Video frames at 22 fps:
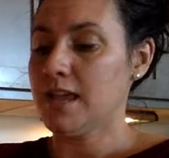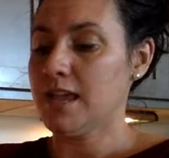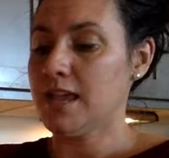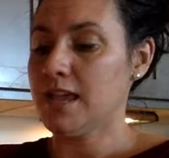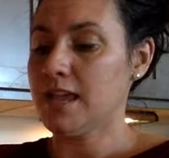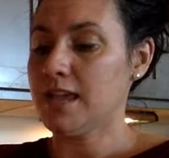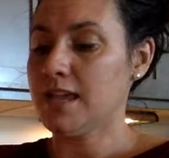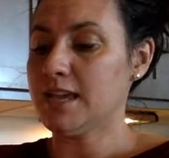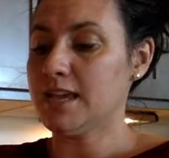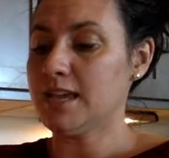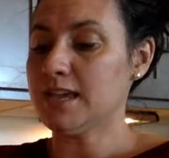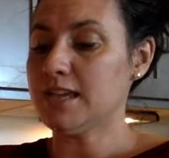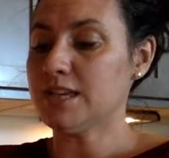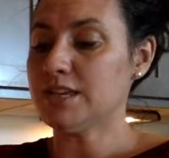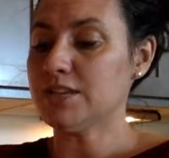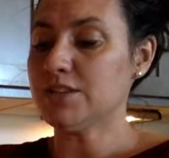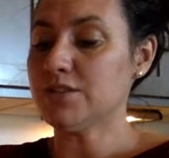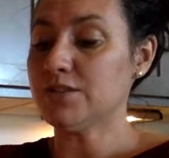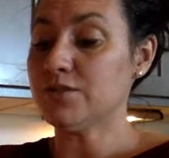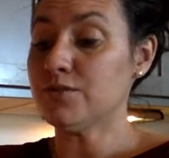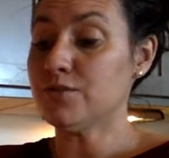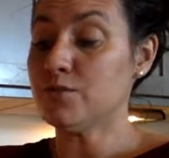And
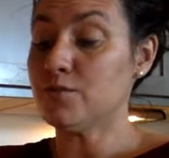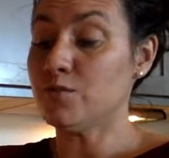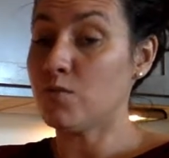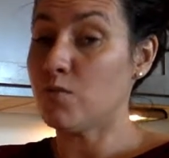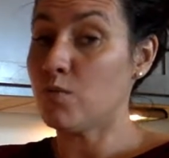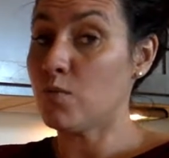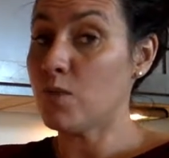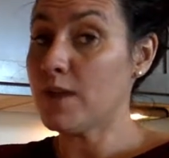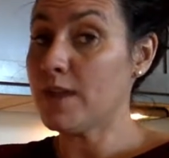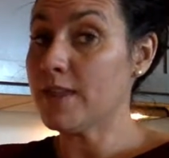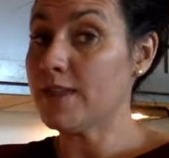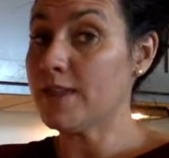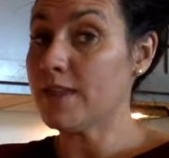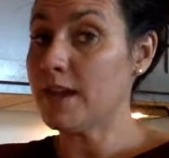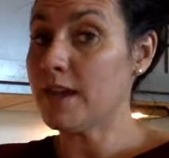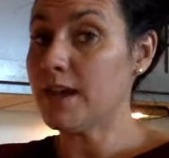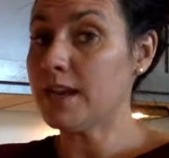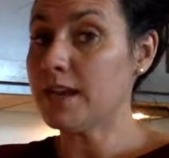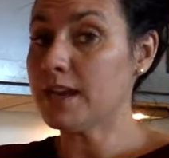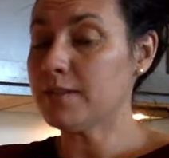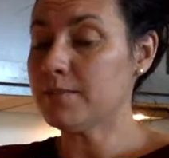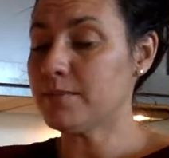you want the
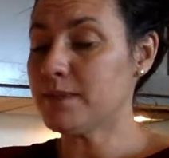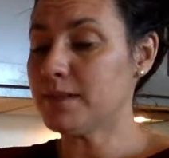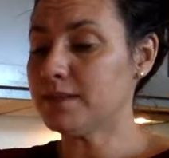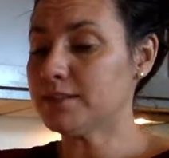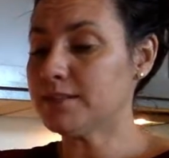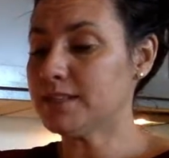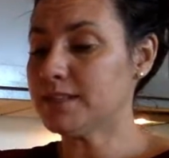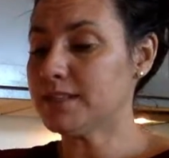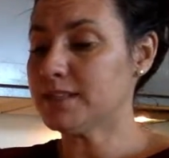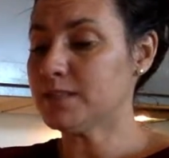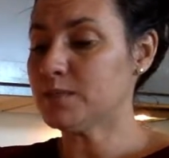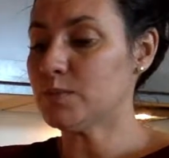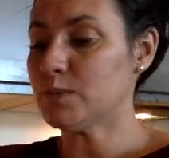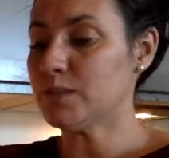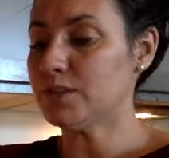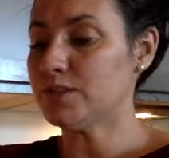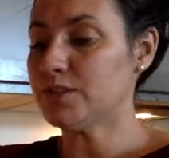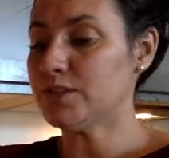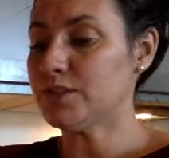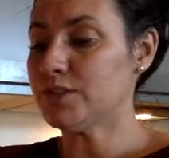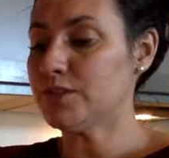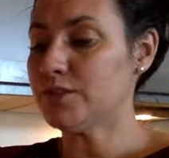honey melted as well
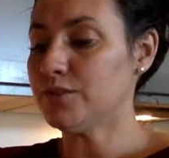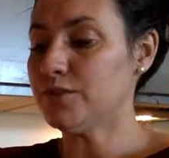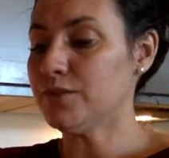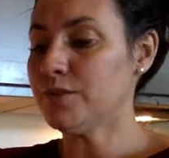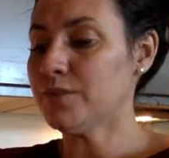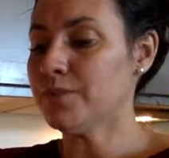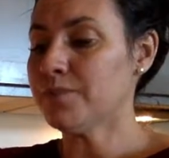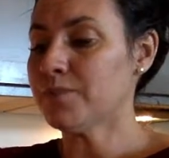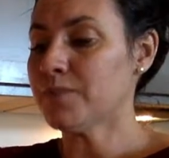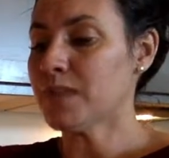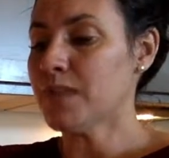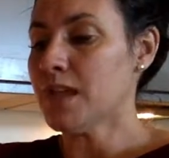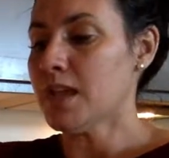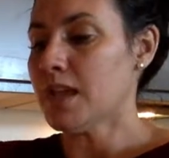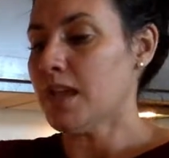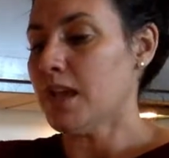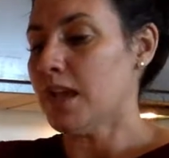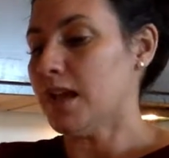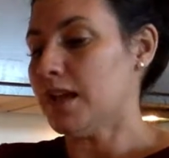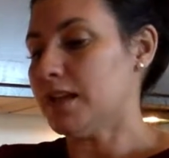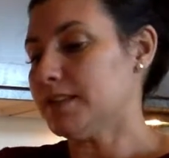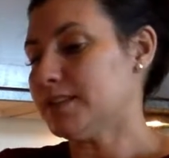too.
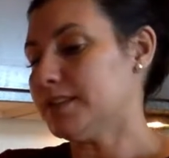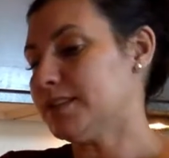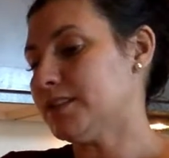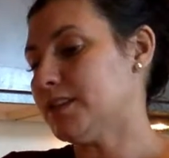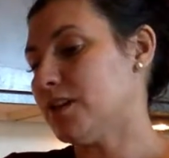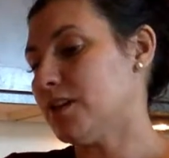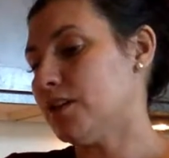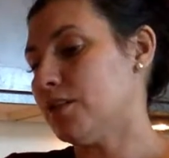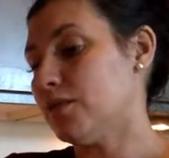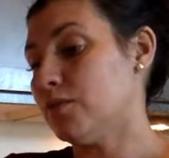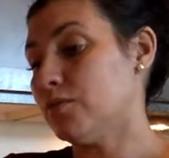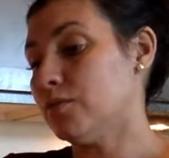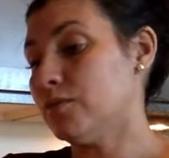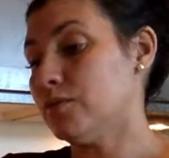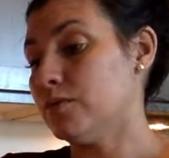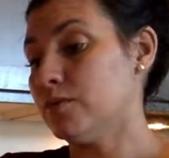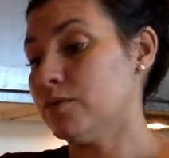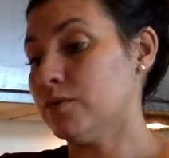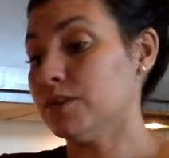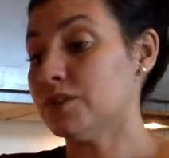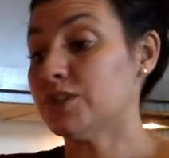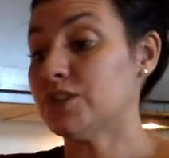So, or